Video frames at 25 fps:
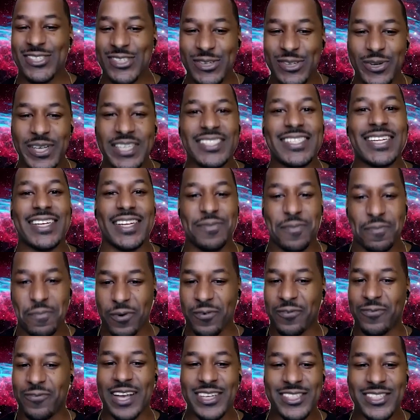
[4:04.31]
He's a
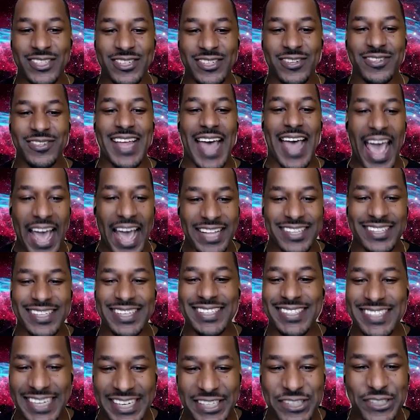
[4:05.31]
professional acting
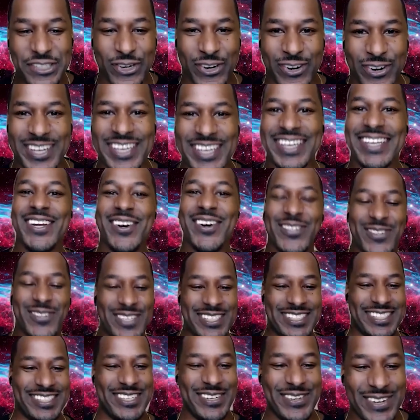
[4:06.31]
teacher. He knows what he's
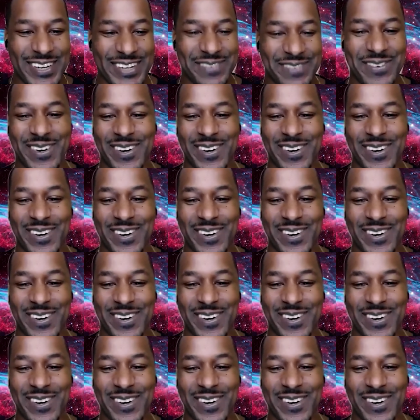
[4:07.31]
doing, bro.